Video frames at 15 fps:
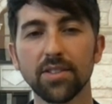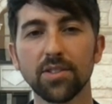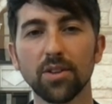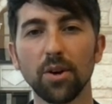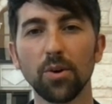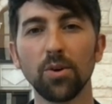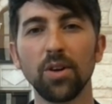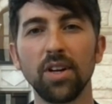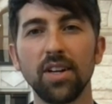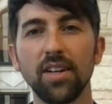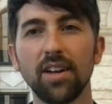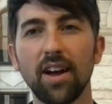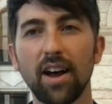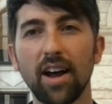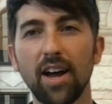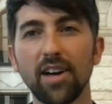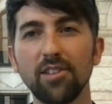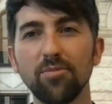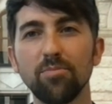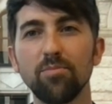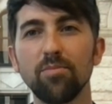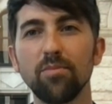So uh,
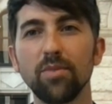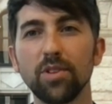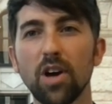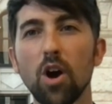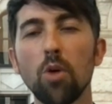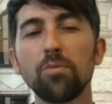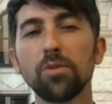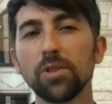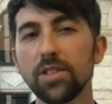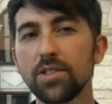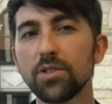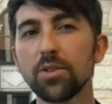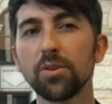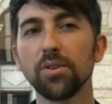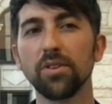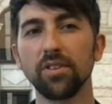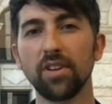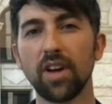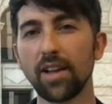hopefully soon.